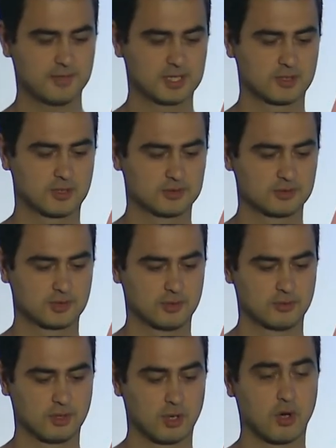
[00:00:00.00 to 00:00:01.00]
will go
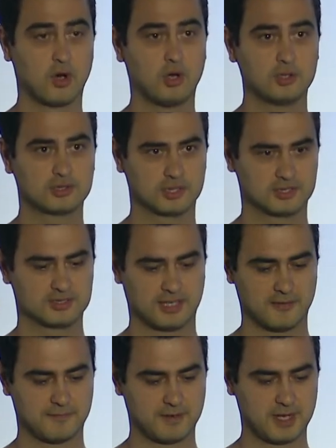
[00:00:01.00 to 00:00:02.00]
through all the
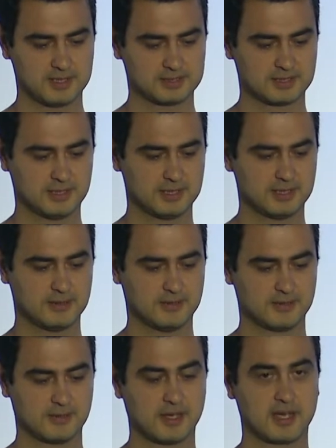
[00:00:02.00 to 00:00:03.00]
TF files here
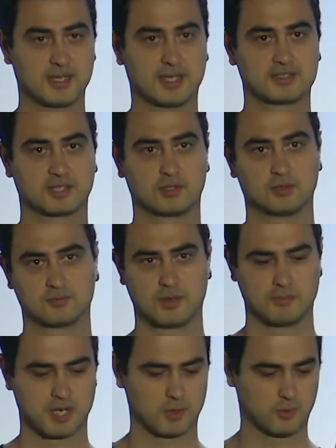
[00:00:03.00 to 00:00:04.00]
and execute
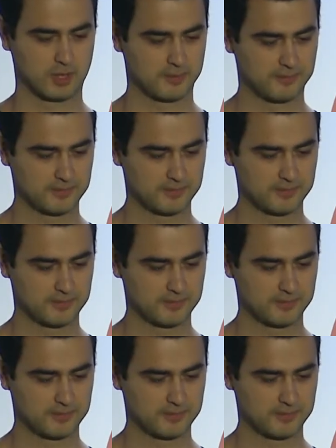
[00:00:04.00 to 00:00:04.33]
one by one.